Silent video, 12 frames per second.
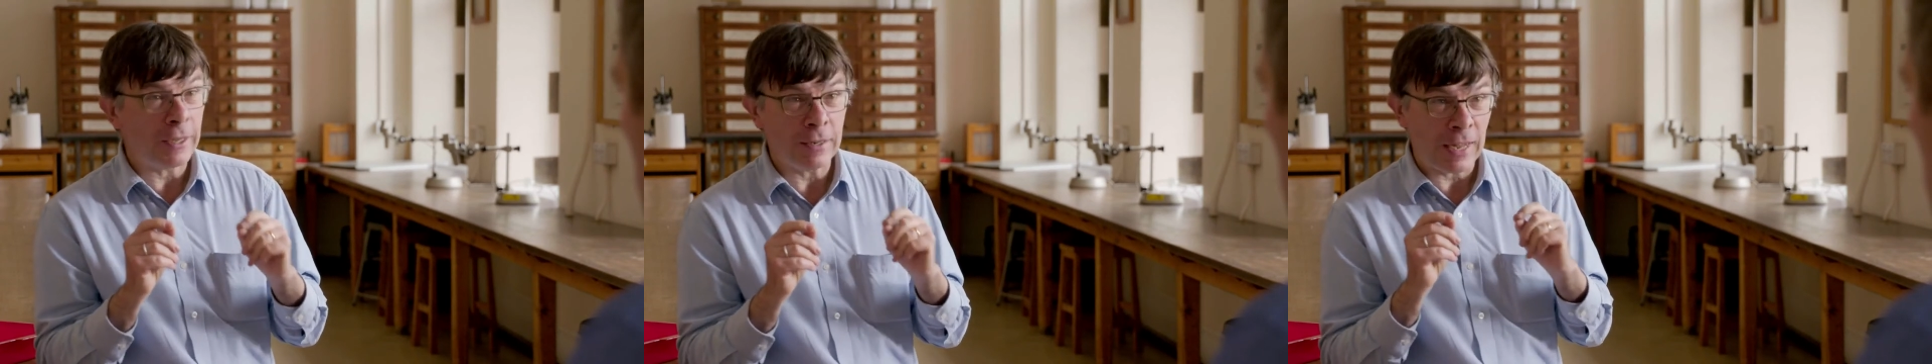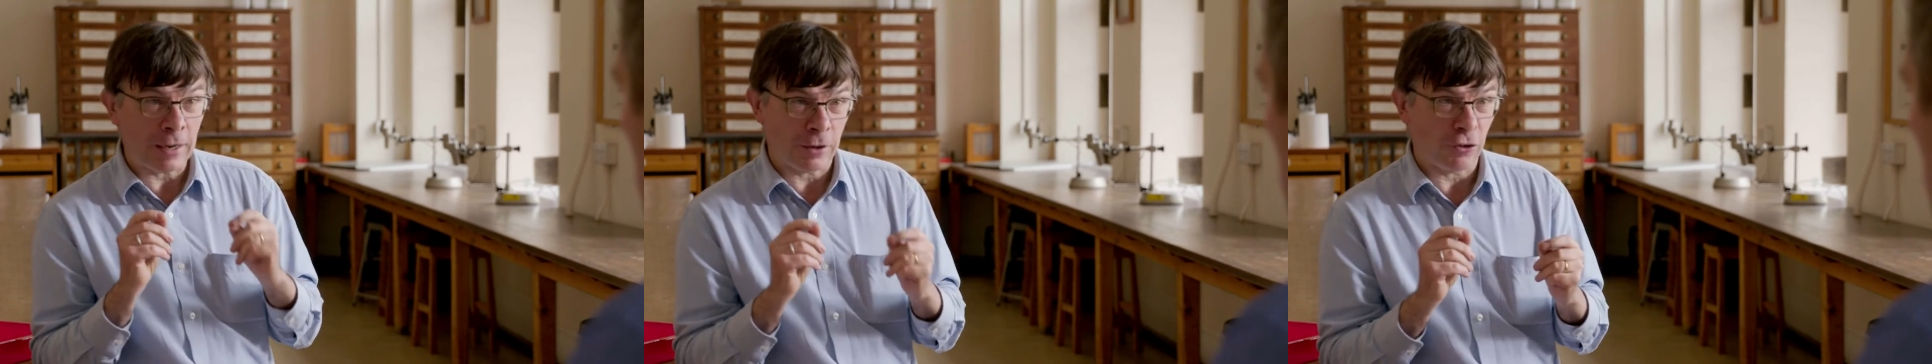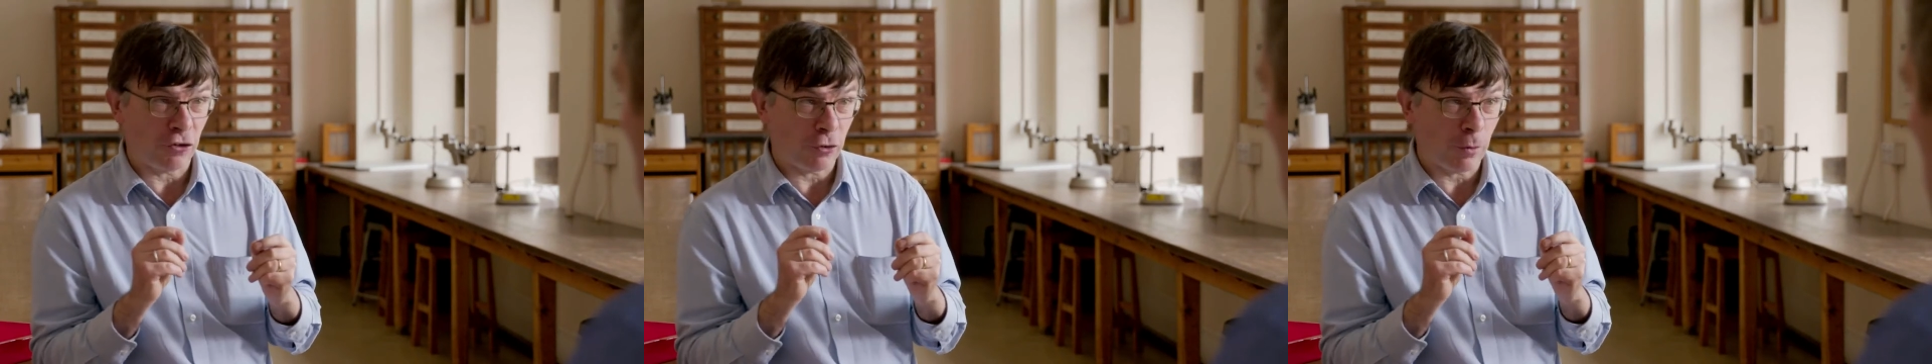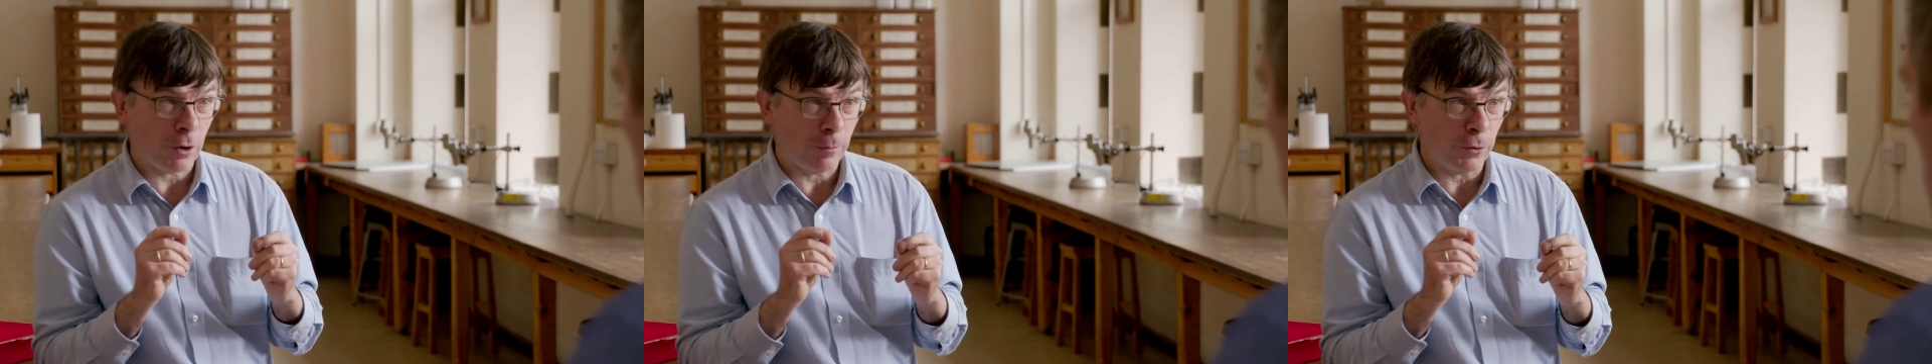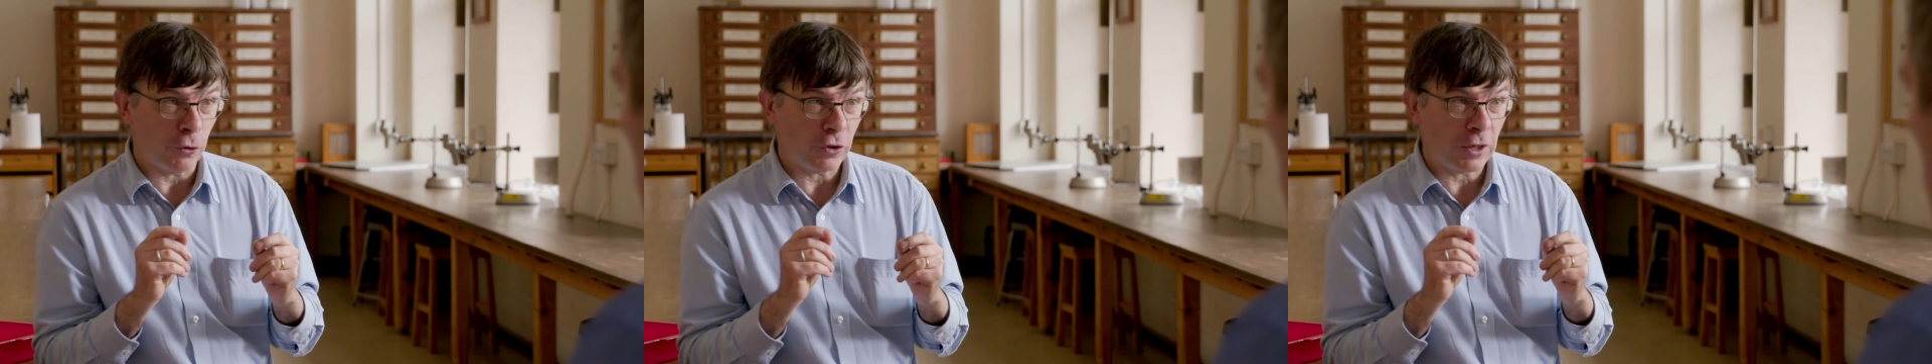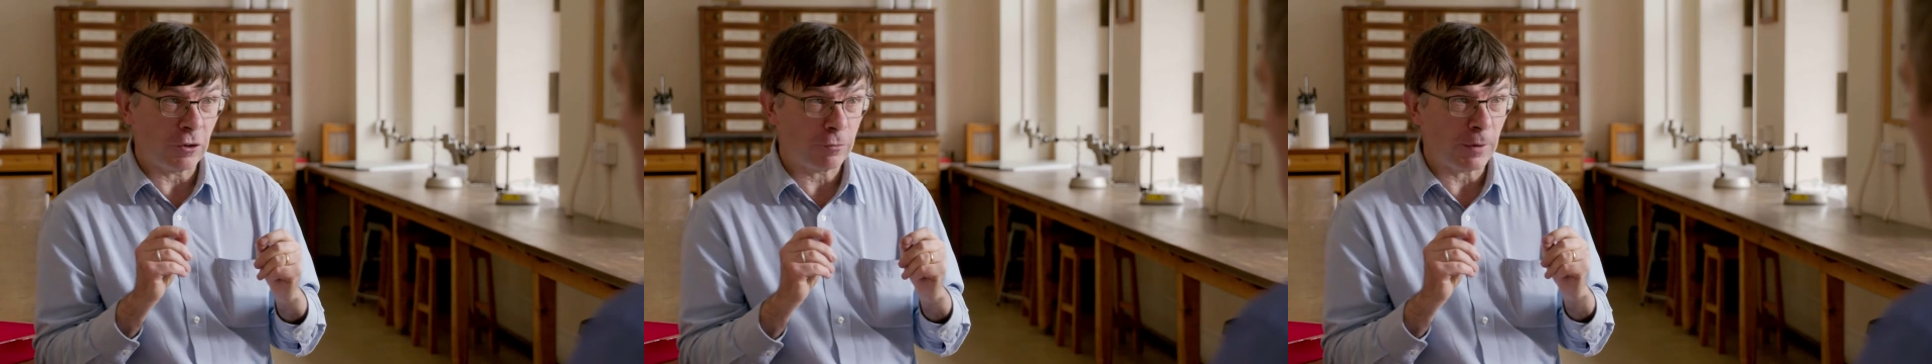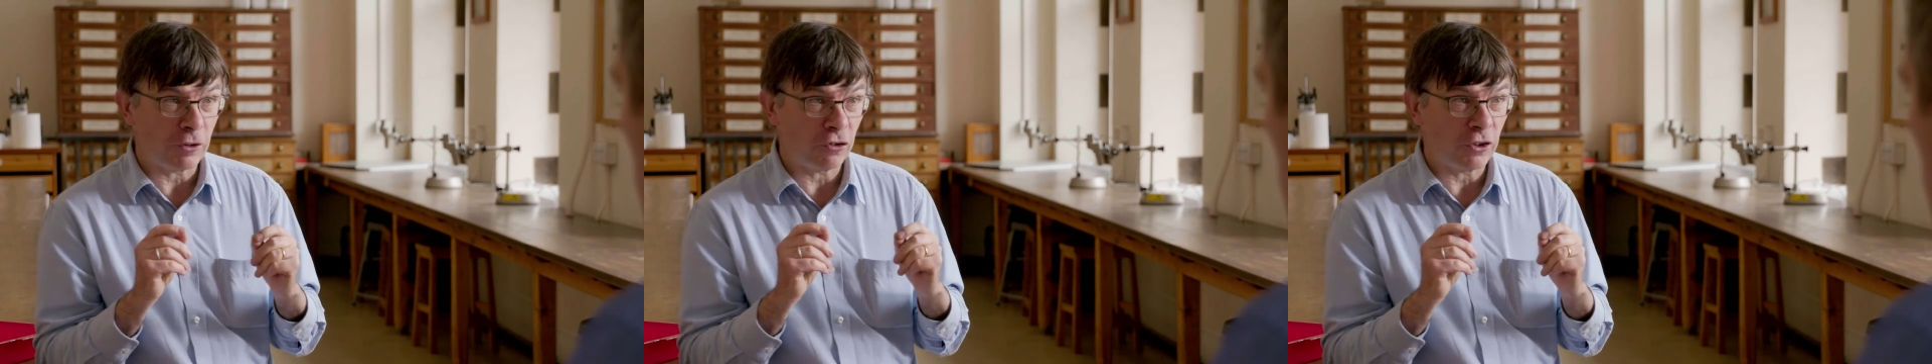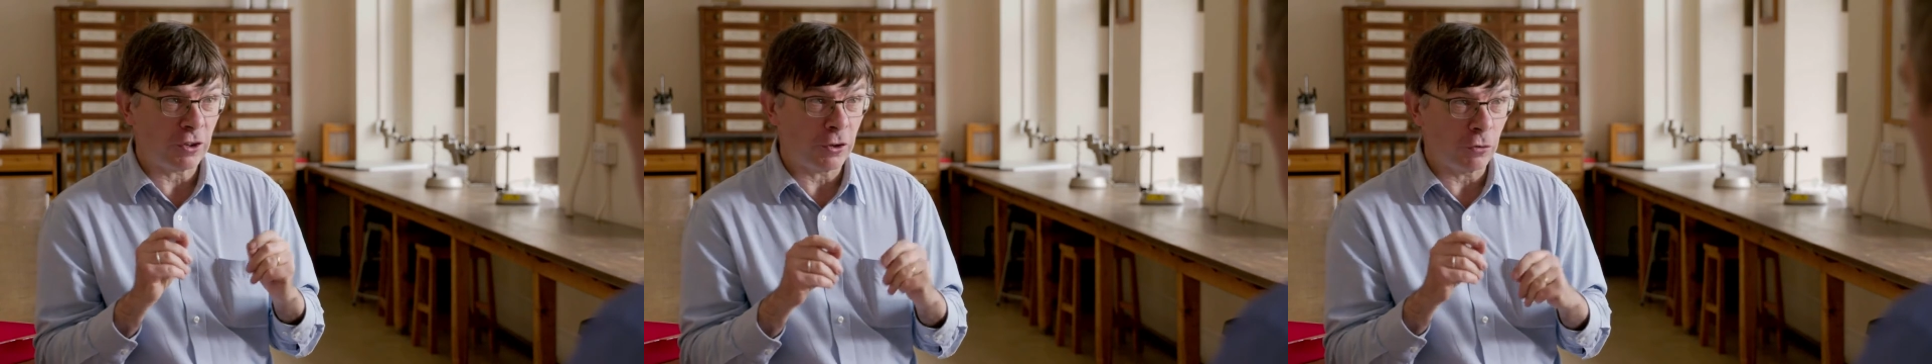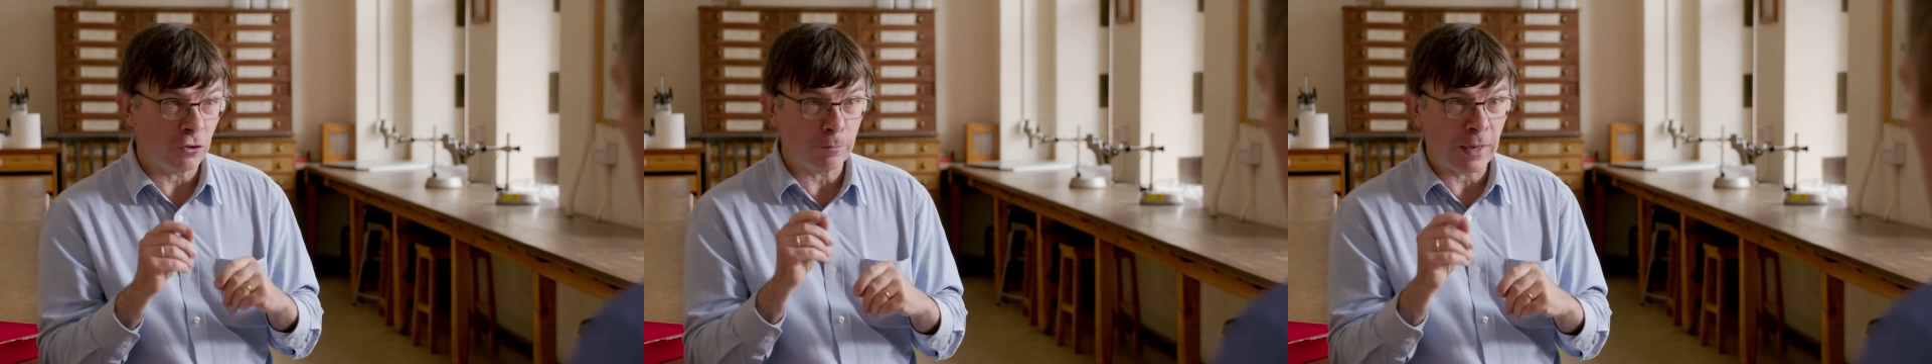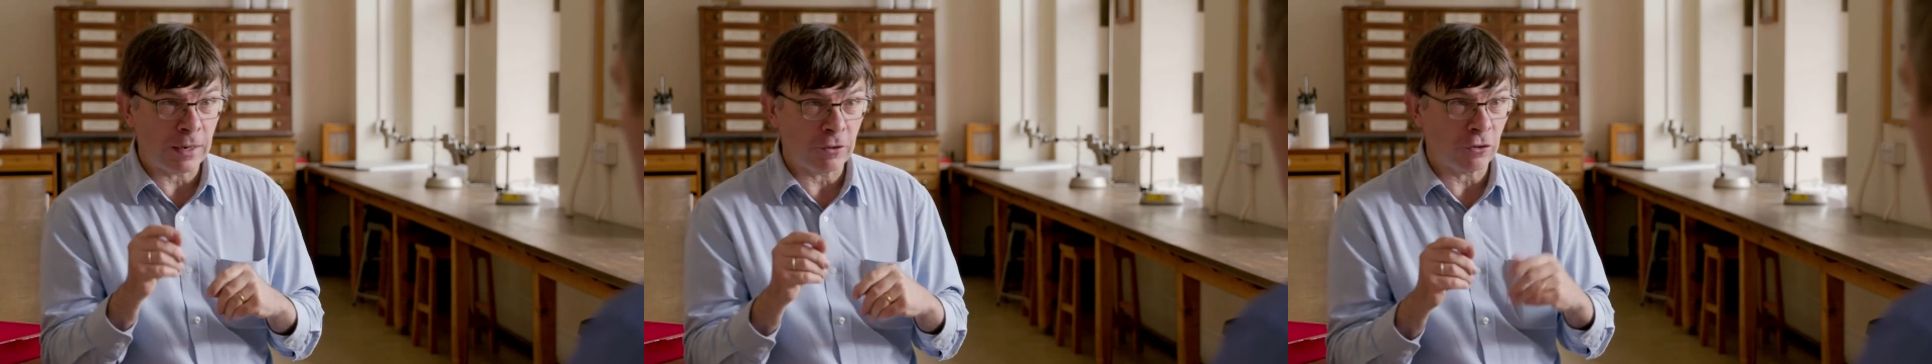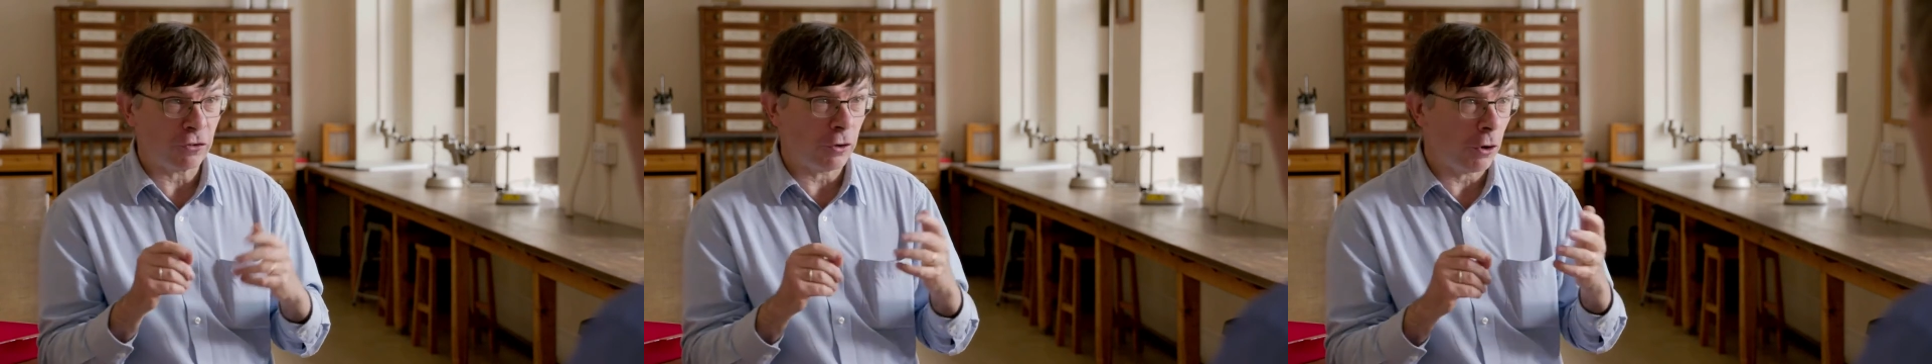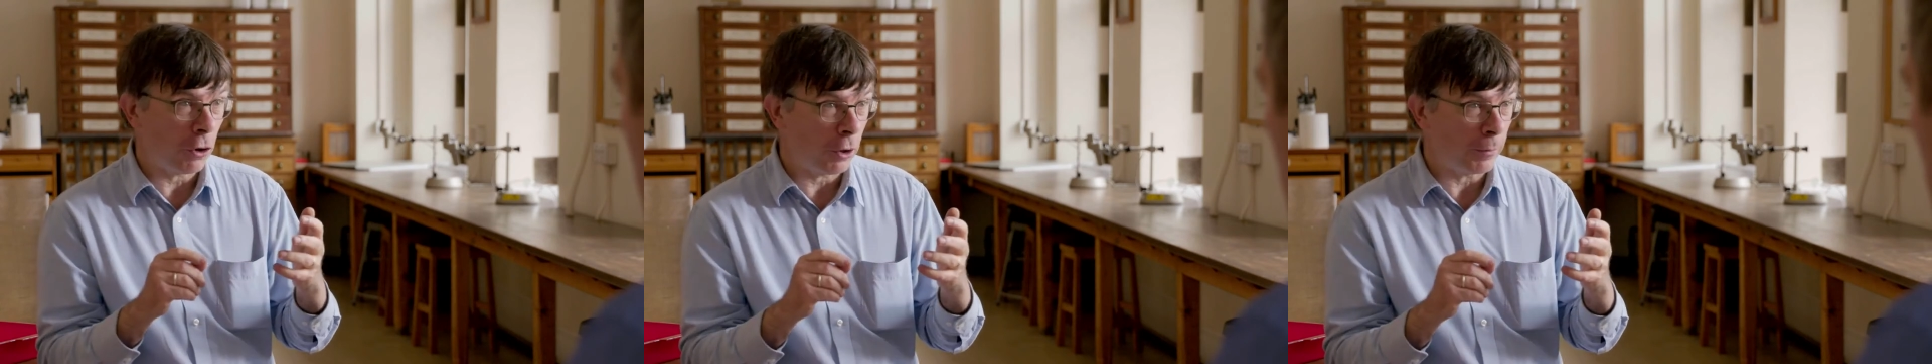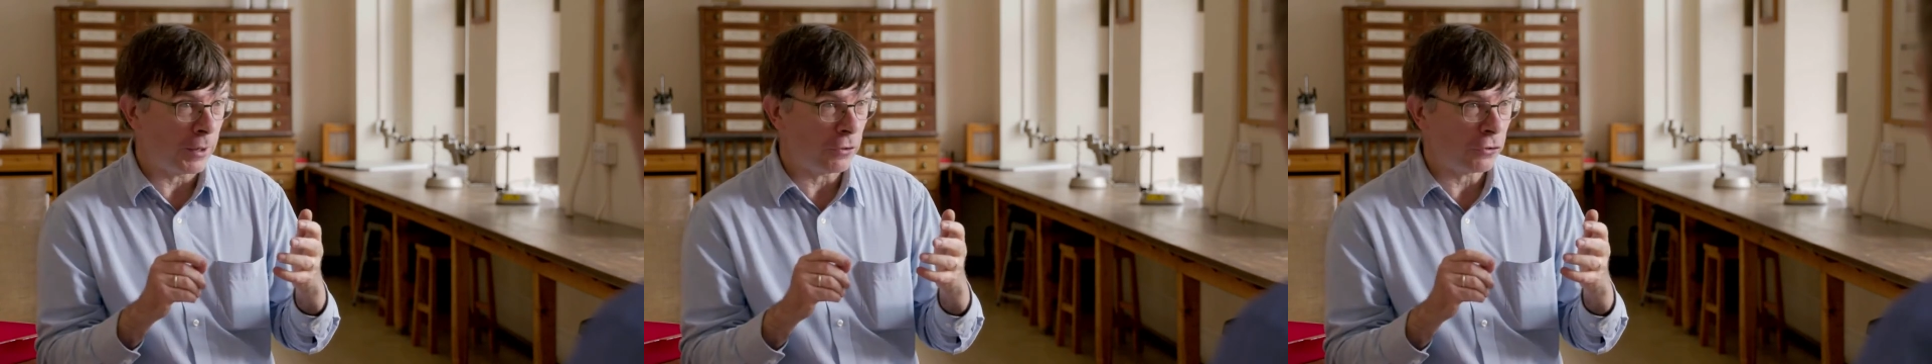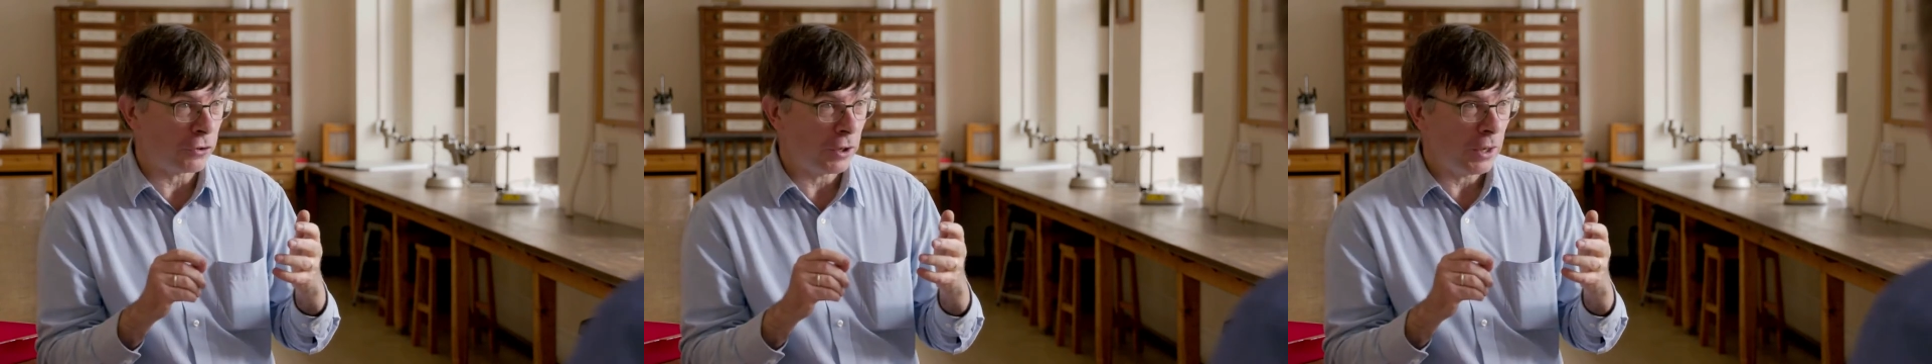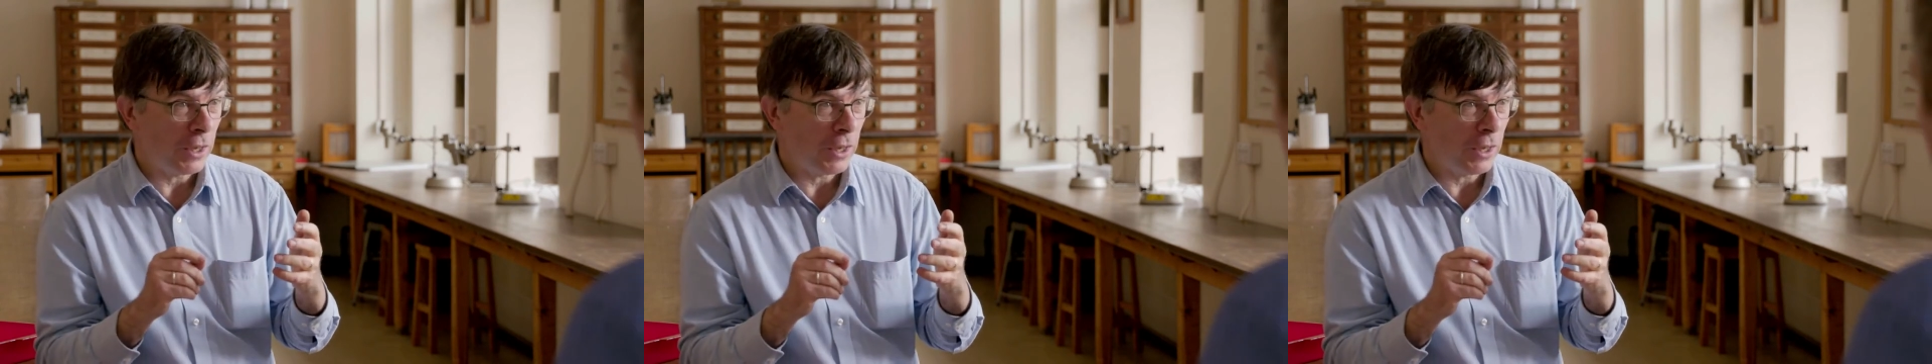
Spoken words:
analogous to our music in as much as it uses melodies and harmonies,